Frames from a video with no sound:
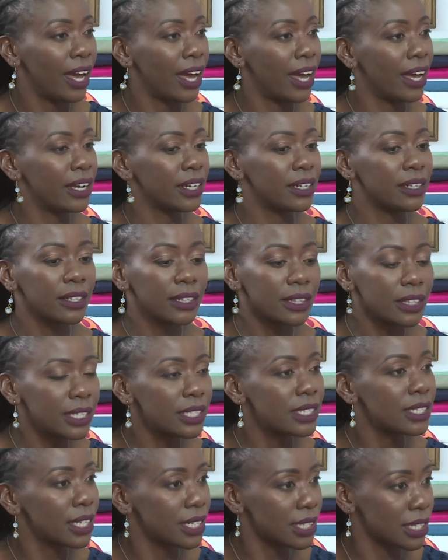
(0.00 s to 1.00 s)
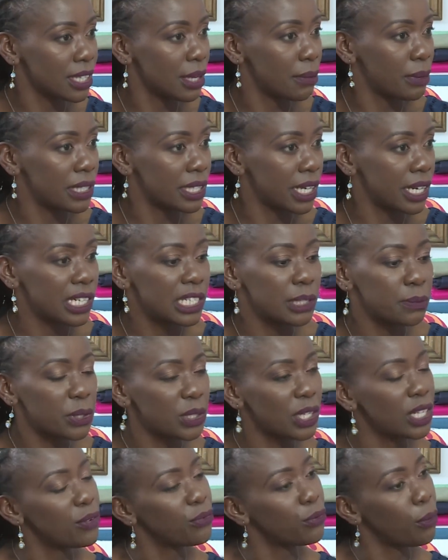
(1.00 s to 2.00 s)
And this sets them aside,
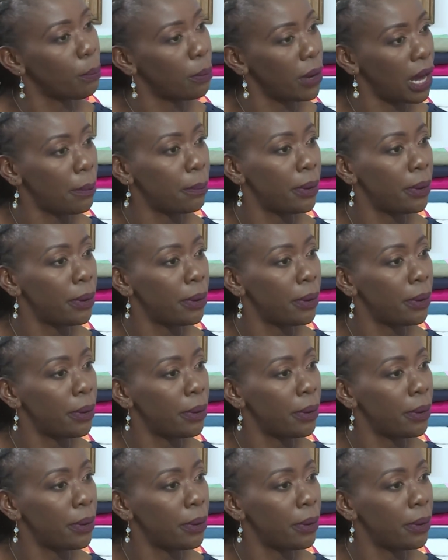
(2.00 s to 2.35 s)
especially for a